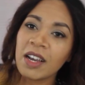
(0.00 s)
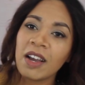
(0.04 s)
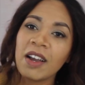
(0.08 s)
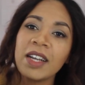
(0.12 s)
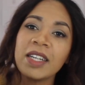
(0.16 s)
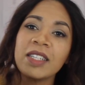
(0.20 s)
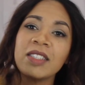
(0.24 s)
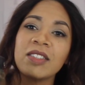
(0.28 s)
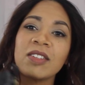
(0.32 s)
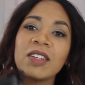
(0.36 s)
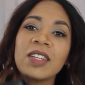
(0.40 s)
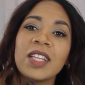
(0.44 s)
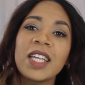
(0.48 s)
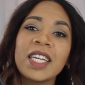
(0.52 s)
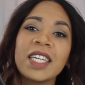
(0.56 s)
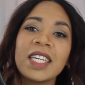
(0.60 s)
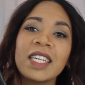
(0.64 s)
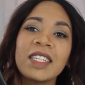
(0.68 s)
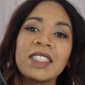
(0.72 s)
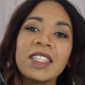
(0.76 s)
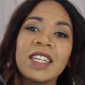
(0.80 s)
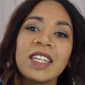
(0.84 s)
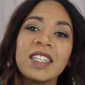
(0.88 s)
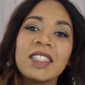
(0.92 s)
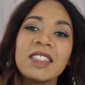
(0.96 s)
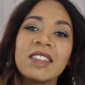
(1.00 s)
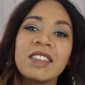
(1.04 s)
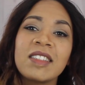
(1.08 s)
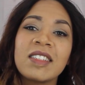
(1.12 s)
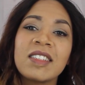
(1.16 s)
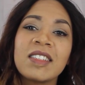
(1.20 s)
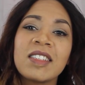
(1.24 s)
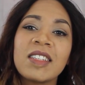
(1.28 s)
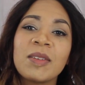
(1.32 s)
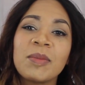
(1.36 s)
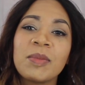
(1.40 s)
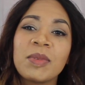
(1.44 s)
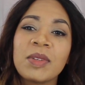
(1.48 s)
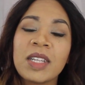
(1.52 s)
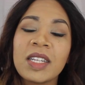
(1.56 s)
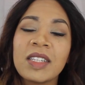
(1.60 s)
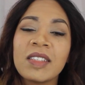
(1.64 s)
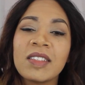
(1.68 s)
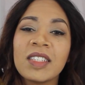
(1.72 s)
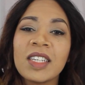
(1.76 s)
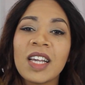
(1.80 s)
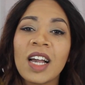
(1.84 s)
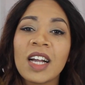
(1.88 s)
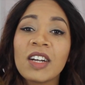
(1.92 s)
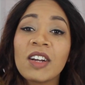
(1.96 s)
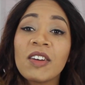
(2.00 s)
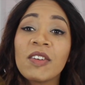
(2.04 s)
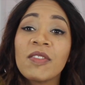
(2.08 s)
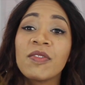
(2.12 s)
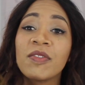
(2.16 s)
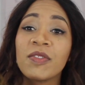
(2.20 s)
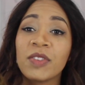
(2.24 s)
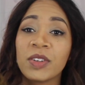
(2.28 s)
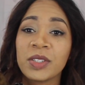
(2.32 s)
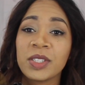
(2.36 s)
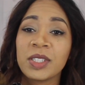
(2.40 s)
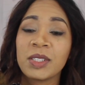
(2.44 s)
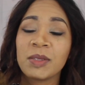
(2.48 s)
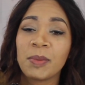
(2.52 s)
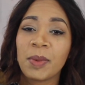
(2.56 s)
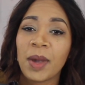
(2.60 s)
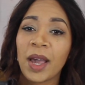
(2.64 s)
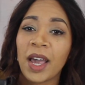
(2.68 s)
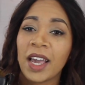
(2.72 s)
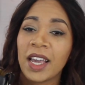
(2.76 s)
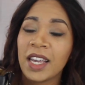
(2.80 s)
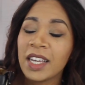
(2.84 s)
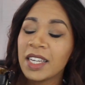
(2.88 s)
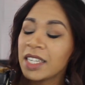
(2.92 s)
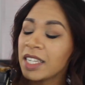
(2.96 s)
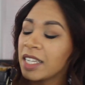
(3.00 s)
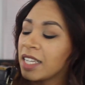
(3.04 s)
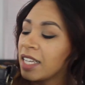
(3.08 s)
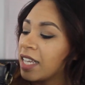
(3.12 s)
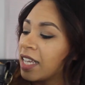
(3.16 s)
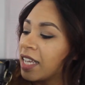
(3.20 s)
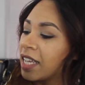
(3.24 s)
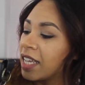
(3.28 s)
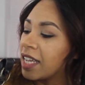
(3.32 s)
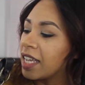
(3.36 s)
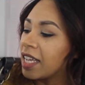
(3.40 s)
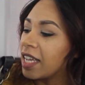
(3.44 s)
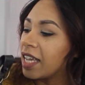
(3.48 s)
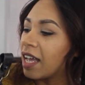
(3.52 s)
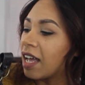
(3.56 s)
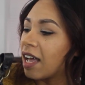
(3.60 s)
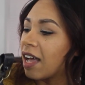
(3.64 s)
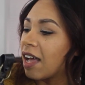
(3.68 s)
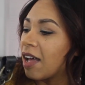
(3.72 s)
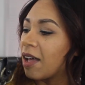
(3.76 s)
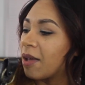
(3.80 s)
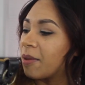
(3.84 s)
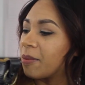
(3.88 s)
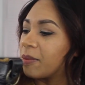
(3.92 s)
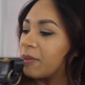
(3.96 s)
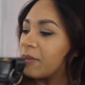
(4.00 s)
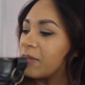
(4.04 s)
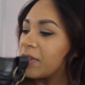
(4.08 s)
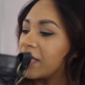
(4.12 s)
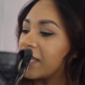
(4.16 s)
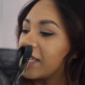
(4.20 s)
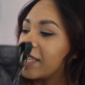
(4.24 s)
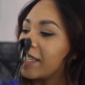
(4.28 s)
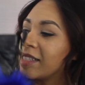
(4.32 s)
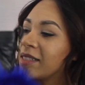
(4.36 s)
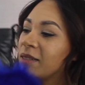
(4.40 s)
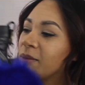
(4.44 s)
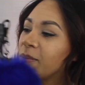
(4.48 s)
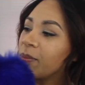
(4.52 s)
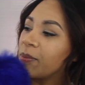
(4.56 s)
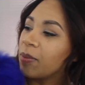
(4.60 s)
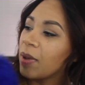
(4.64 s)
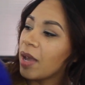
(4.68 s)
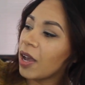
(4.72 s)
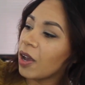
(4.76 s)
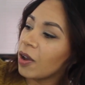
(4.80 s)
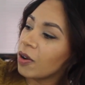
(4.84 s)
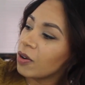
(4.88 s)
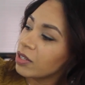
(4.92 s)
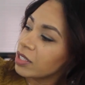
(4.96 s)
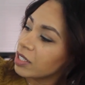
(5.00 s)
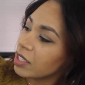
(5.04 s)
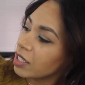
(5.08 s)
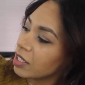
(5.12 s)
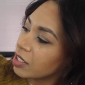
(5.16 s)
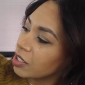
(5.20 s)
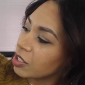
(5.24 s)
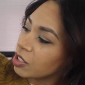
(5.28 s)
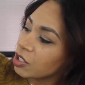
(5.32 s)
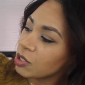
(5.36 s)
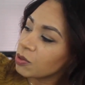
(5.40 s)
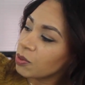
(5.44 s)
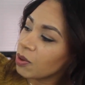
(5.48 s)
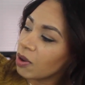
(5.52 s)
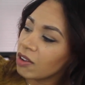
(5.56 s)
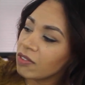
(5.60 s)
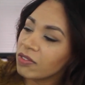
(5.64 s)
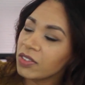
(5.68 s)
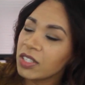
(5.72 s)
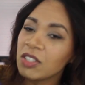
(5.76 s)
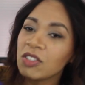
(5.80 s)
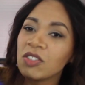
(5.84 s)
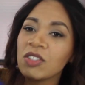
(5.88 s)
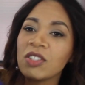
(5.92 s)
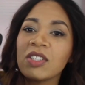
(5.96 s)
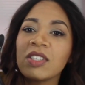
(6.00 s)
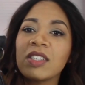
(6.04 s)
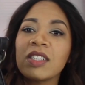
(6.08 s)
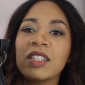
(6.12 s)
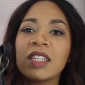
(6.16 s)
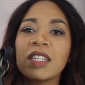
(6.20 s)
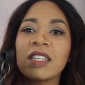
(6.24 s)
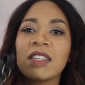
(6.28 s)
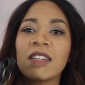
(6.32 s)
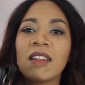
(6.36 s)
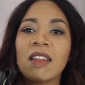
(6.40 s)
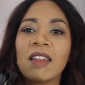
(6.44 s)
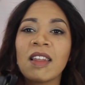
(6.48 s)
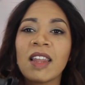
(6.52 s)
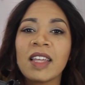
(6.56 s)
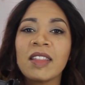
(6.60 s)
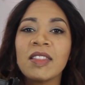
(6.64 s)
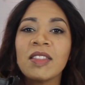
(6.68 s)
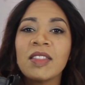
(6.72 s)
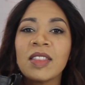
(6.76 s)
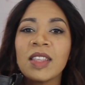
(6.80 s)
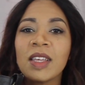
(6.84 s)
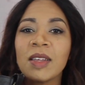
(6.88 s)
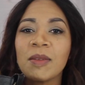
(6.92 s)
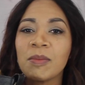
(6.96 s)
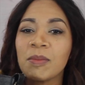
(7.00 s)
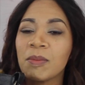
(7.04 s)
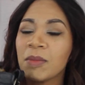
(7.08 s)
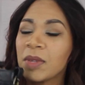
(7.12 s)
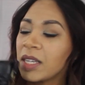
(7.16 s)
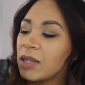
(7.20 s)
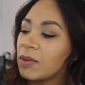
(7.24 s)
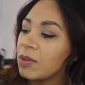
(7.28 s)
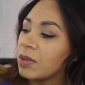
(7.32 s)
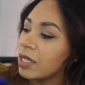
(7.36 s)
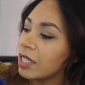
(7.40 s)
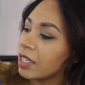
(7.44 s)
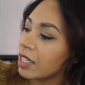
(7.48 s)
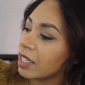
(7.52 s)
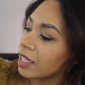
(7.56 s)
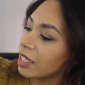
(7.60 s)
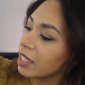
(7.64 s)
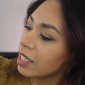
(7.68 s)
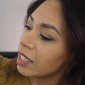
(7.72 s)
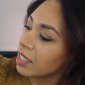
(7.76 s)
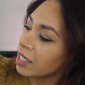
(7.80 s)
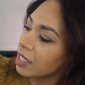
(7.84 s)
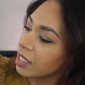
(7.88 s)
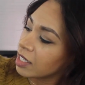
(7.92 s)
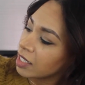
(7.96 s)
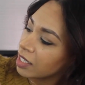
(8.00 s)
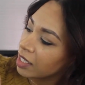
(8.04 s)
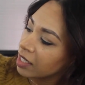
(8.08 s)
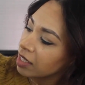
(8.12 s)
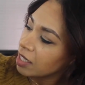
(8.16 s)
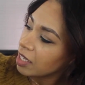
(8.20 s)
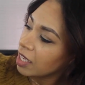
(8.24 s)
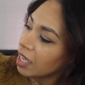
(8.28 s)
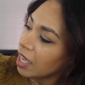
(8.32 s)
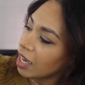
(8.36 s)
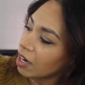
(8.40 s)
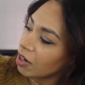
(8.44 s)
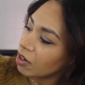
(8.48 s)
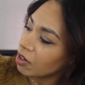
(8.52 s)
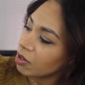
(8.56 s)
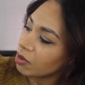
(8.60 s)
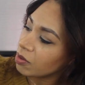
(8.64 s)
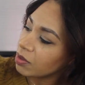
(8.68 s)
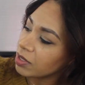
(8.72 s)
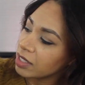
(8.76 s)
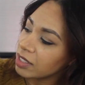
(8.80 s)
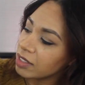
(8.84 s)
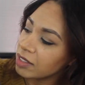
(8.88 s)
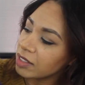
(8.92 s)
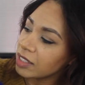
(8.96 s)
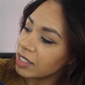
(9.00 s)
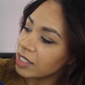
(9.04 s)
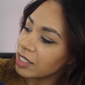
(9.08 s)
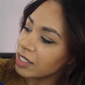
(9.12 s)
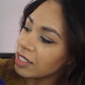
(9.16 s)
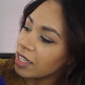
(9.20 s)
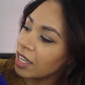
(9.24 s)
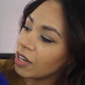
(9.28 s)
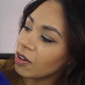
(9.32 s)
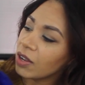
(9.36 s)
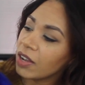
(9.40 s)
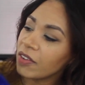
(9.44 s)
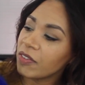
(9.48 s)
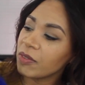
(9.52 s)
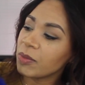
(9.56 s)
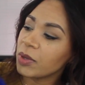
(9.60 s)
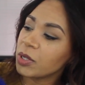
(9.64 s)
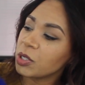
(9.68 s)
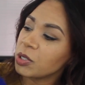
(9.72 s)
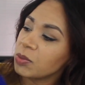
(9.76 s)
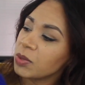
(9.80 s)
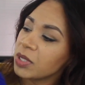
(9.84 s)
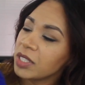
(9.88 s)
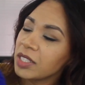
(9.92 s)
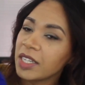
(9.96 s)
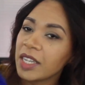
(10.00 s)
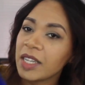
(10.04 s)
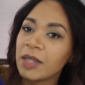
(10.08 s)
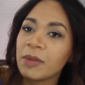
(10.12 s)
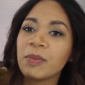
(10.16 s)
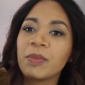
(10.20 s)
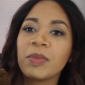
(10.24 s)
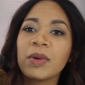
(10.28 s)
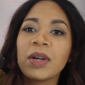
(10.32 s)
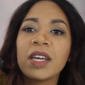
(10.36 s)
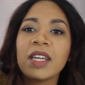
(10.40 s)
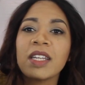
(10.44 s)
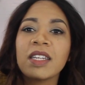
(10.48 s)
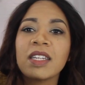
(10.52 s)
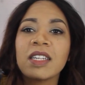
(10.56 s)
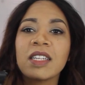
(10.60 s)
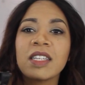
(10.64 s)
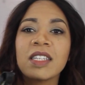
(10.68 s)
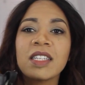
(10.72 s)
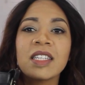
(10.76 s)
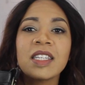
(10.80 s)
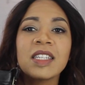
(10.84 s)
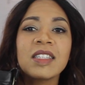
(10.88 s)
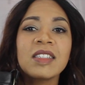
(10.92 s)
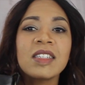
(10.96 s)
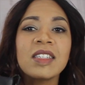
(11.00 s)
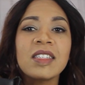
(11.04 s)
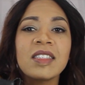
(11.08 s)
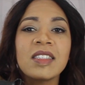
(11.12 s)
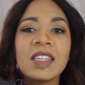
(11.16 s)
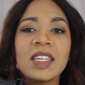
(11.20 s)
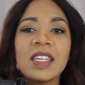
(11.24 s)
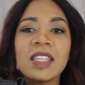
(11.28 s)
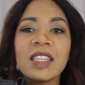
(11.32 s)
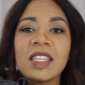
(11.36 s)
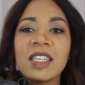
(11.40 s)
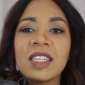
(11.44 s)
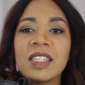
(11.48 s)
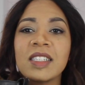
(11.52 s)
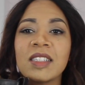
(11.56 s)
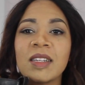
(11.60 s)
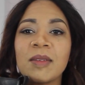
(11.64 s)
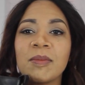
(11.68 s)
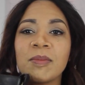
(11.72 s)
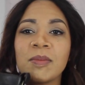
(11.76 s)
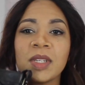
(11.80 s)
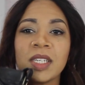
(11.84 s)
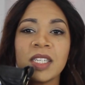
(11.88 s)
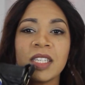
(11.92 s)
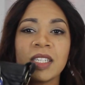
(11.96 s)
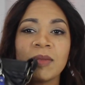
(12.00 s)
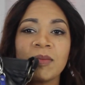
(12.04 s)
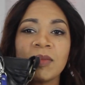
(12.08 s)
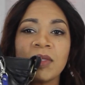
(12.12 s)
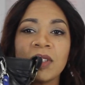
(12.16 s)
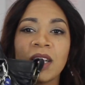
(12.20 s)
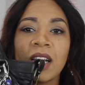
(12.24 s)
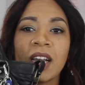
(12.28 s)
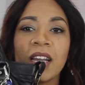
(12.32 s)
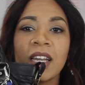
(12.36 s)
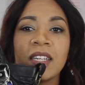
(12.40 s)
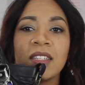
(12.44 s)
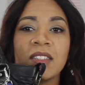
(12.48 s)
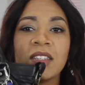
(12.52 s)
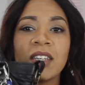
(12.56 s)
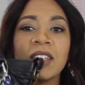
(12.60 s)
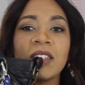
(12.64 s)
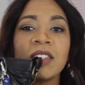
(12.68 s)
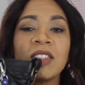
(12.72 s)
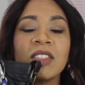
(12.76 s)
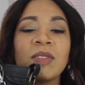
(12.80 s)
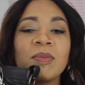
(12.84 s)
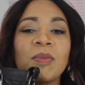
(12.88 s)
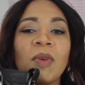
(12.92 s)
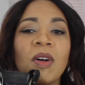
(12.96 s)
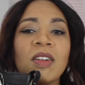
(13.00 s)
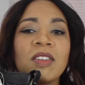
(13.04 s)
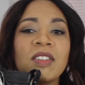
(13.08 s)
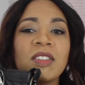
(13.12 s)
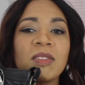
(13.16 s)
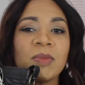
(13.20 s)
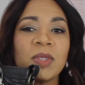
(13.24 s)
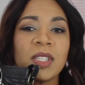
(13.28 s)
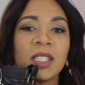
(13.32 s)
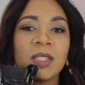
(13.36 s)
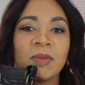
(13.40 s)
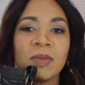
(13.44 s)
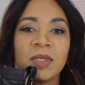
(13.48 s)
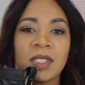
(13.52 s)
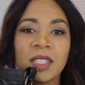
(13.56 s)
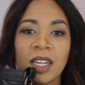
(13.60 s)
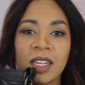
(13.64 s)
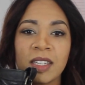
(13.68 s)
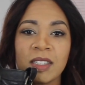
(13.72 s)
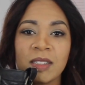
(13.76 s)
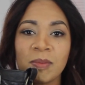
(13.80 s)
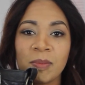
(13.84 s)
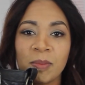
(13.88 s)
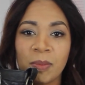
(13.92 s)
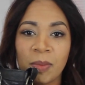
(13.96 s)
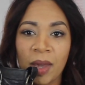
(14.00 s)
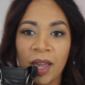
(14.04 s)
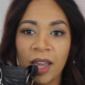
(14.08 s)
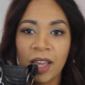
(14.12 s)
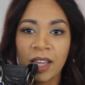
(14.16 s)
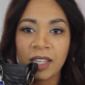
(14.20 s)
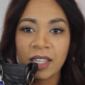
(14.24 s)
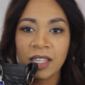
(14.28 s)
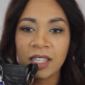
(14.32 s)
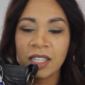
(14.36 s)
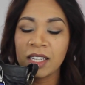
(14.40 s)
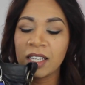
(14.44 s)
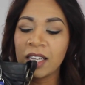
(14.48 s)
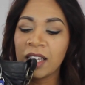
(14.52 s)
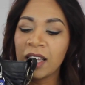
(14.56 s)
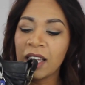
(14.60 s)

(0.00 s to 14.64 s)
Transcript: All right, so like I said, this is the Balenciaga first bag. It is about 12 inches in length and maybe, I don't know what this is. I don't have measurement tape, but let's just say that it's a small to medium sized bag.